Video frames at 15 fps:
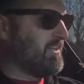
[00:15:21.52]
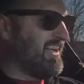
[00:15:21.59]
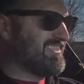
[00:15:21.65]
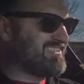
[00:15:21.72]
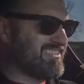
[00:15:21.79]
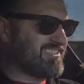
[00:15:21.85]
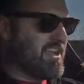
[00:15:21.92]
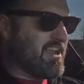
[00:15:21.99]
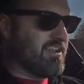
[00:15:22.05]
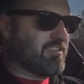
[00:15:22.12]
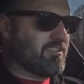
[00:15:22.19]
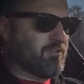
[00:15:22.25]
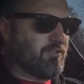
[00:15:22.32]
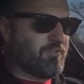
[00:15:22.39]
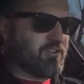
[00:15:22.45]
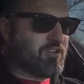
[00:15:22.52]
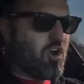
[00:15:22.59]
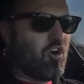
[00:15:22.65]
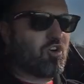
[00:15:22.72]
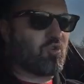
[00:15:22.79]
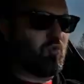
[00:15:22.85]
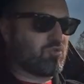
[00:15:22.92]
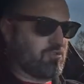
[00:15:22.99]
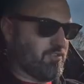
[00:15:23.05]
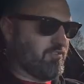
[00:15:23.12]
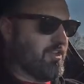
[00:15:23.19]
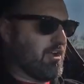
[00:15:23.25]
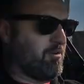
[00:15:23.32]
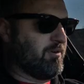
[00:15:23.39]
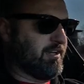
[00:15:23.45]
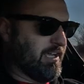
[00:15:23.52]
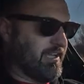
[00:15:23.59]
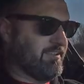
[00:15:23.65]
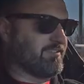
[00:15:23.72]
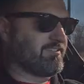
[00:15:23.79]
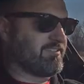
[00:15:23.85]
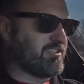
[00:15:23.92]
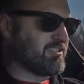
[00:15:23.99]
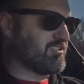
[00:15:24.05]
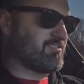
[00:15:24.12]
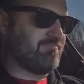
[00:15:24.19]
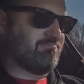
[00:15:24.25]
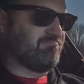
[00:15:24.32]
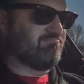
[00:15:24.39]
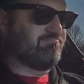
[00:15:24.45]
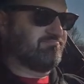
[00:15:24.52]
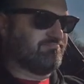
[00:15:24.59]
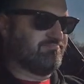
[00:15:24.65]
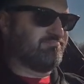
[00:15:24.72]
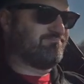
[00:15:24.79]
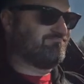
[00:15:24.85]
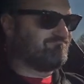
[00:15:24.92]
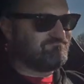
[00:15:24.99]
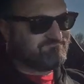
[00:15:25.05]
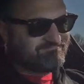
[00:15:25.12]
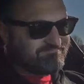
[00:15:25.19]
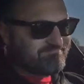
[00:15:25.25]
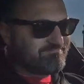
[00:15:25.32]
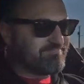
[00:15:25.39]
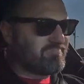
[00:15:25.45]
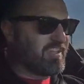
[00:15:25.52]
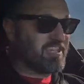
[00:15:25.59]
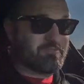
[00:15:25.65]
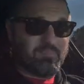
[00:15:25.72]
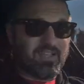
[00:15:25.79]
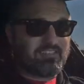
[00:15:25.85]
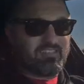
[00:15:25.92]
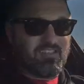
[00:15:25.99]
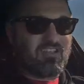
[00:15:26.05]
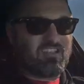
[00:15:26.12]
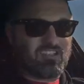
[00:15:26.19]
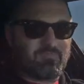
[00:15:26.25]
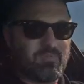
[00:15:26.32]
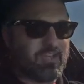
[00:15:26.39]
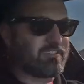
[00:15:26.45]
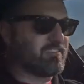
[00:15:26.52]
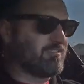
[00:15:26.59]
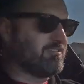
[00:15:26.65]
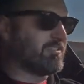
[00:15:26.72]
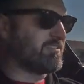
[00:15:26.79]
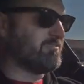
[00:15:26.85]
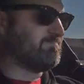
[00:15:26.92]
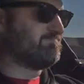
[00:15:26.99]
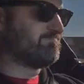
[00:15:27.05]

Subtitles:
it's just kind of the car world nowadays. Just expect the unexpected with them.